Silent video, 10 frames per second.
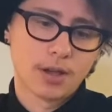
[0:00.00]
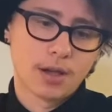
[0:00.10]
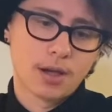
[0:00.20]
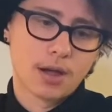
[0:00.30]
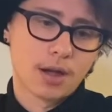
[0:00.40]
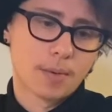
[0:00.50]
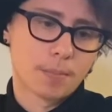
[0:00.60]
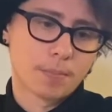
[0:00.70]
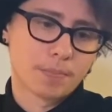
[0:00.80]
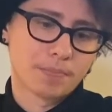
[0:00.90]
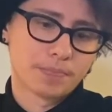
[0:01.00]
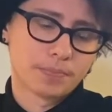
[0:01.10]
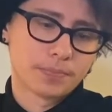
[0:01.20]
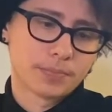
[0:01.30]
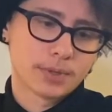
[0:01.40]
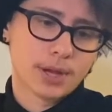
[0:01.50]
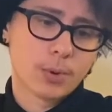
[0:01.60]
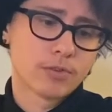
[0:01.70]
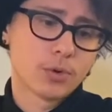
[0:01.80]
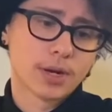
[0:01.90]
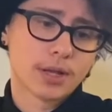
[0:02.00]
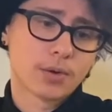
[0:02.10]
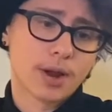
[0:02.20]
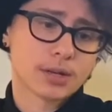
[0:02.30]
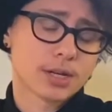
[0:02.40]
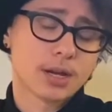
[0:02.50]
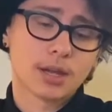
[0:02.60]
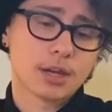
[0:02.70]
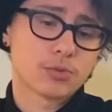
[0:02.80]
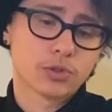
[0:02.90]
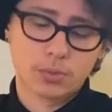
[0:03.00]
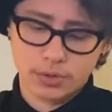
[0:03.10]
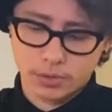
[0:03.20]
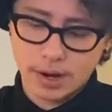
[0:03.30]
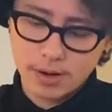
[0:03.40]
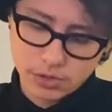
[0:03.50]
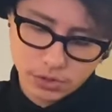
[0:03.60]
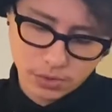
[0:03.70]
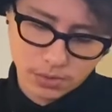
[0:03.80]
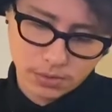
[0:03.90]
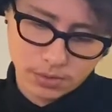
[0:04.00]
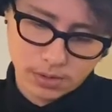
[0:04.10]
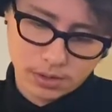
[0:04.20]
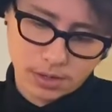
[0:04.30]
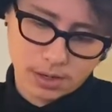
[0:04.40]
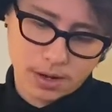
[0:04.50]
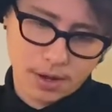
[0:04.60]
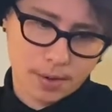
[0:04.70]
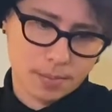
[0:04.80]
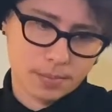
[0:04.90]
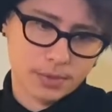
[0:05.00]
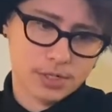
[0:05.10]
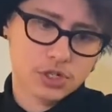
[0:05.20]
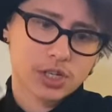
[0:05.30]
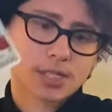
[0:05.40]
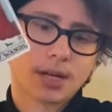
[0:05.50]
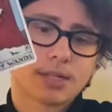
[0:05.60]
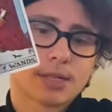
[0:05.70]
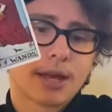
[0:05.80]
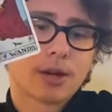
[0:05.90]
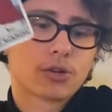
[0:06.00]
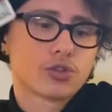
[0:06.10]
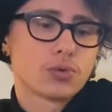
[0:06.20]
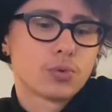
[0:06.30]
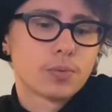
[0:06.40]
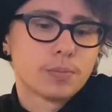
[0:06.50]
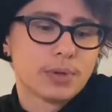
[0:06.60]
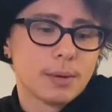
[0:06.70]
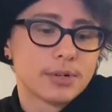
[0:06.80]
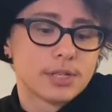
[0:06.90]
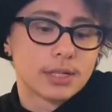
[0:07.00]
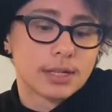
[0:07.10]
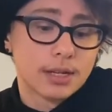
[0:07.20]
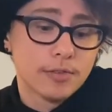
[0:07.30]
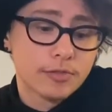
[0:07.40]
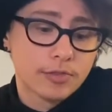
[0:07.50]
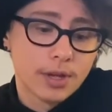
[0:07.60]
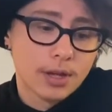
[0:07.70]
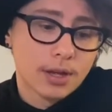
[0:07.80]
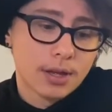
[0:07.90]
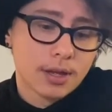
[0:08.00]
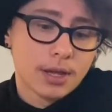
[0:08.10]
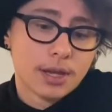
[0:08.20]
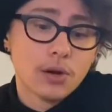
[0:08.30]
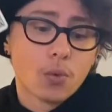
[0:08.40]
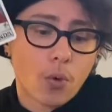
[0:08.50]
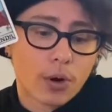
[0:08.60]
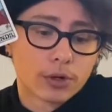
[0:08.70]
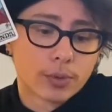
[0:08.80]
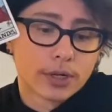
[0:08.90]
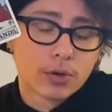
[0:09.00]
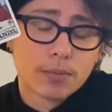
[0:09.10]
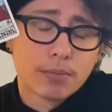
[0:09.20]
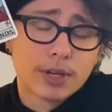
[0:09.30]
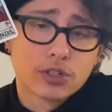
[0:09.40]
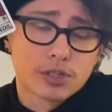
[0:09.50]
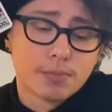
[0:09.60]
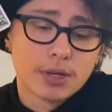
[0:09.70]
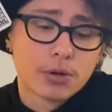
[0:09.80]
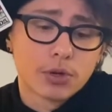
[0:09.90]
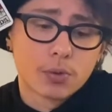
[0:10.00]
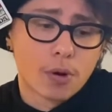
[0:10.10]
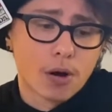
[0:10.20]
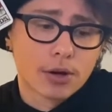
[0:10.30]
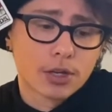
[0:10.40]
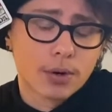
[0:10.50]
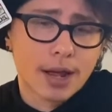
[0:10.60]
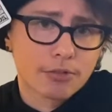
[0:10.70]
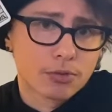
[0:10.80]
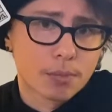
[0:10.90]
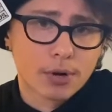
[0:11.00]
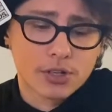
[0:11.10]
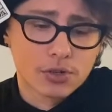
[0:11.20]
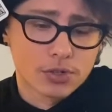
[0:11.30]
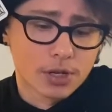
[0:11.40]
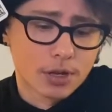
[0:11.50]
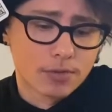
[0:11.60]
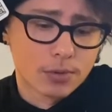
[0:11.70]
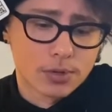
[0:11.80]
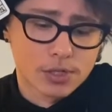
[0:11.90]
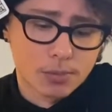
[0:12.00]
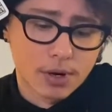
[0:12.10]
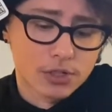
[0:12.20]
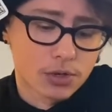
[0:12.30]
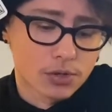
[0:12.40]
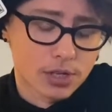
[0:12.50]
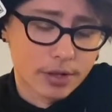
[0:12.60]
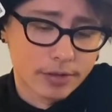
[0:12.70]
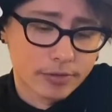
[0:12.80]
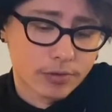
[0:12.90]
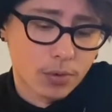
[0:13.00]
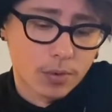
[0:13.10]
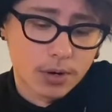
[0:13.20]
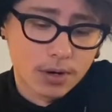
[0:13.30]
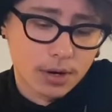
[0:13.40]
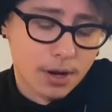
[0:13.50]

however you want to interact and engage with the world around you. This is just that desire to be able to live in a world where you can just be who you are. You don't have to repress yourself or suppress yourself, or